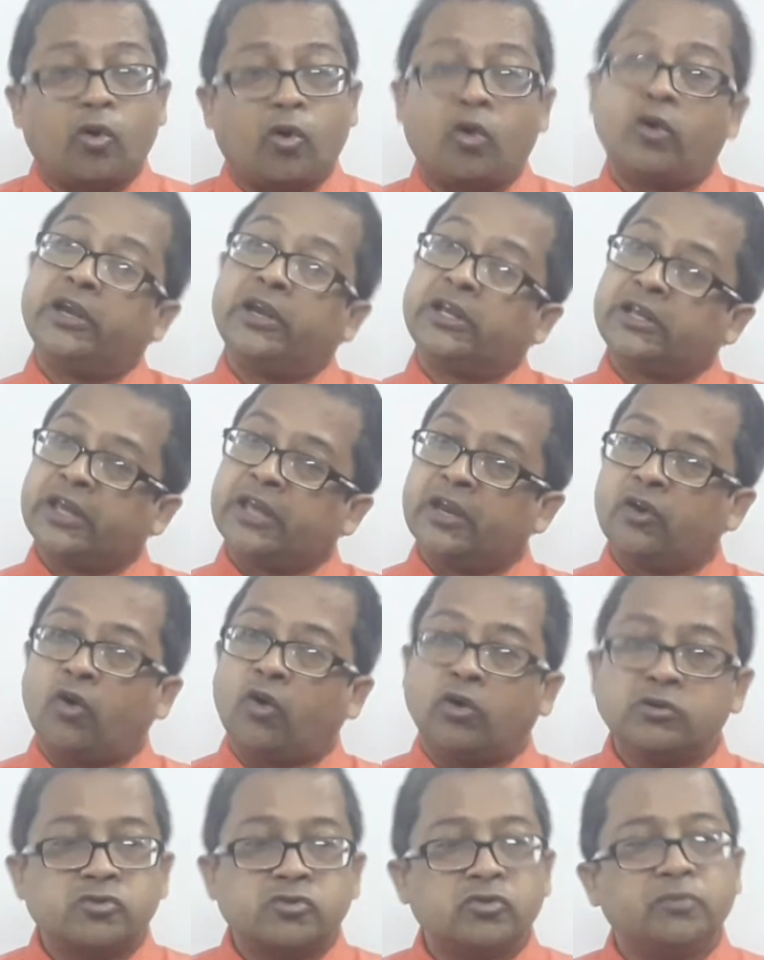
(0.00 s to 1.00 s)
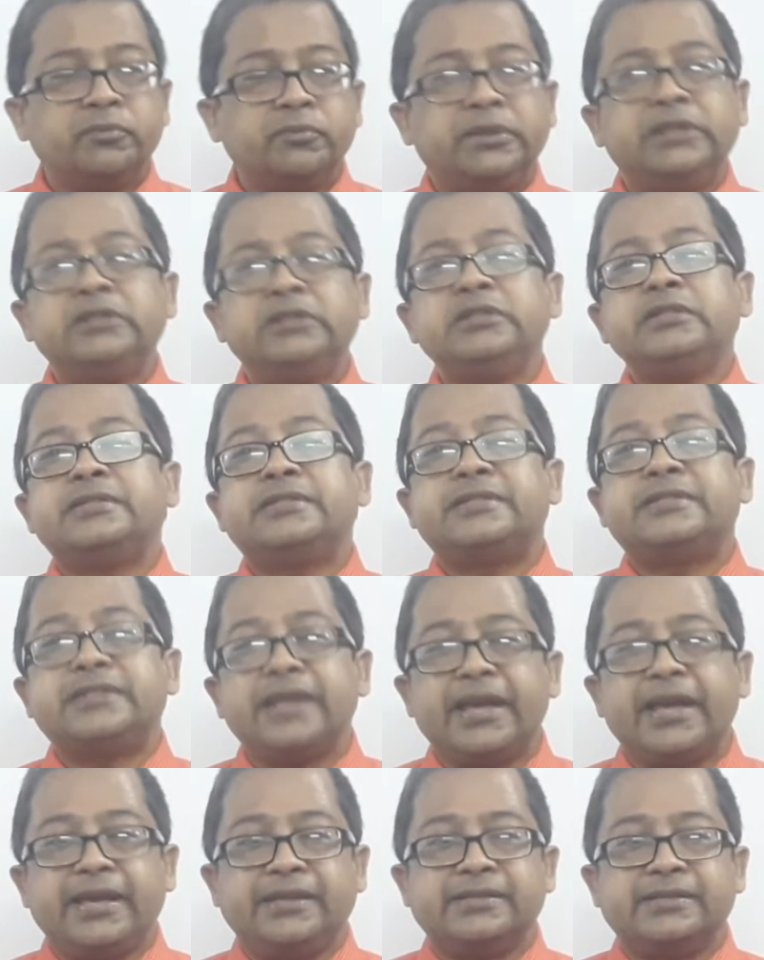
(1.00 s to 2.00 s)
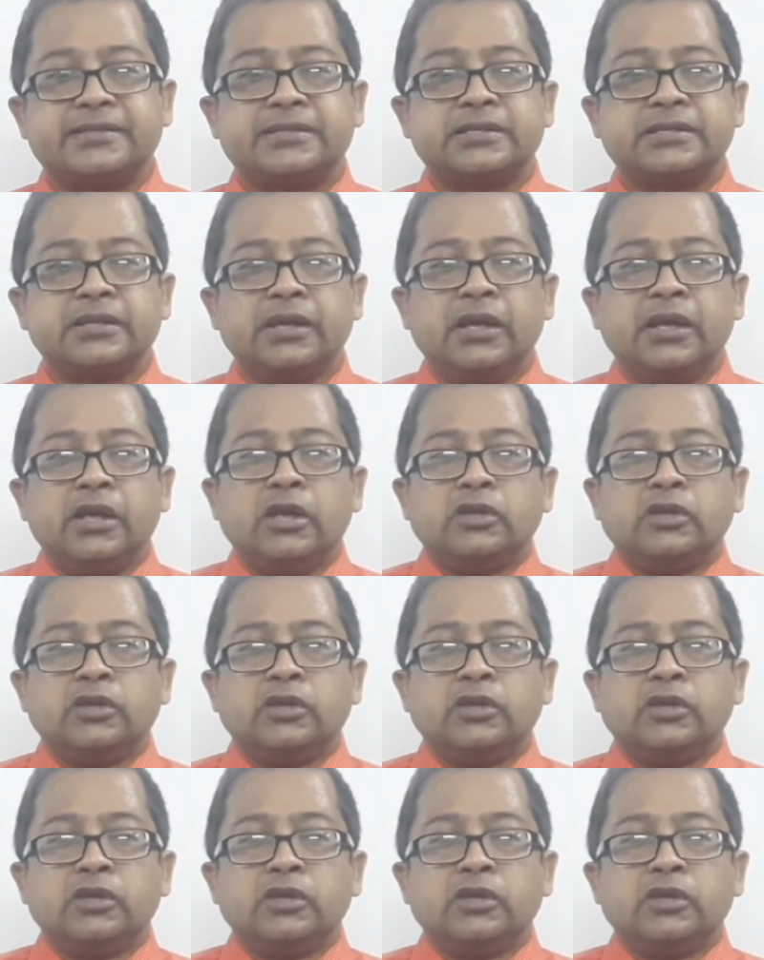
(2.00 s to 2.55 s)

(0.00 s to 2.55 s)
or it can also mean chase.